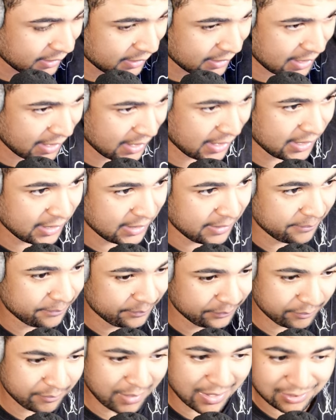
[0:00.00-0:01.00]

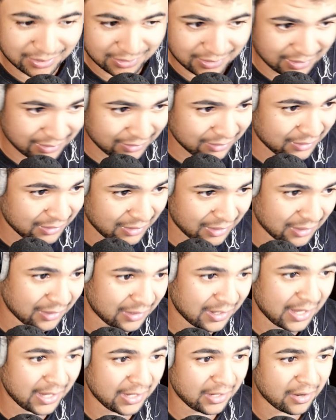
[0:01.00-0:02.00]
messages the other
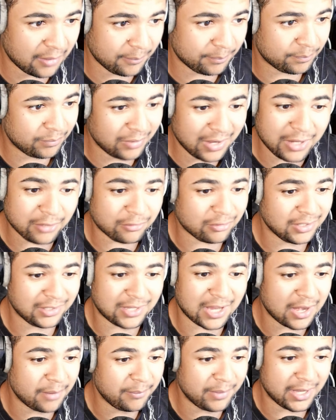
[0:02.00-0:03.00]
day literally
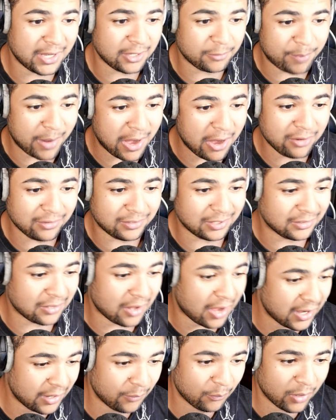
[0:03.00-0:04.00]
telling me his parents had
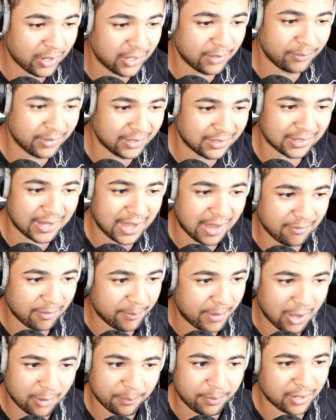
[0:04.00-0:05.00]
died and wanted me to get in the
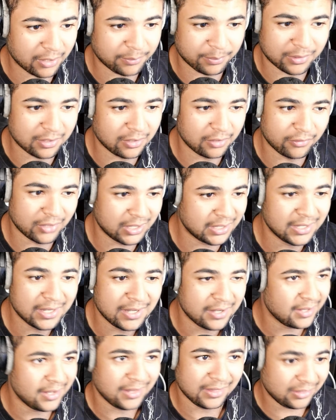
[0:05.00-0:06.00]
Battle Pass because of it.
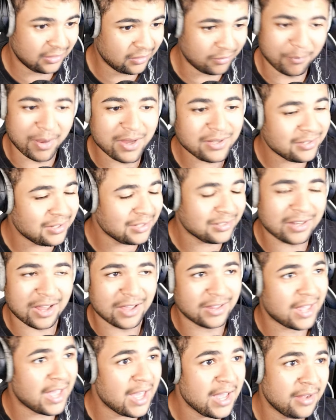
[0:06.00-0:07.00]
Messages
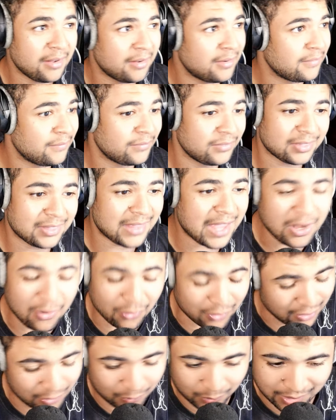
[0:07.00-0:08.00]
like that, they're not
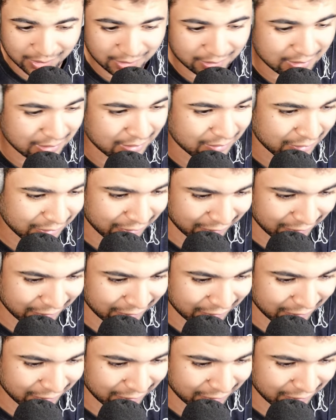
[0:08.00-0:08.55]
going to work, all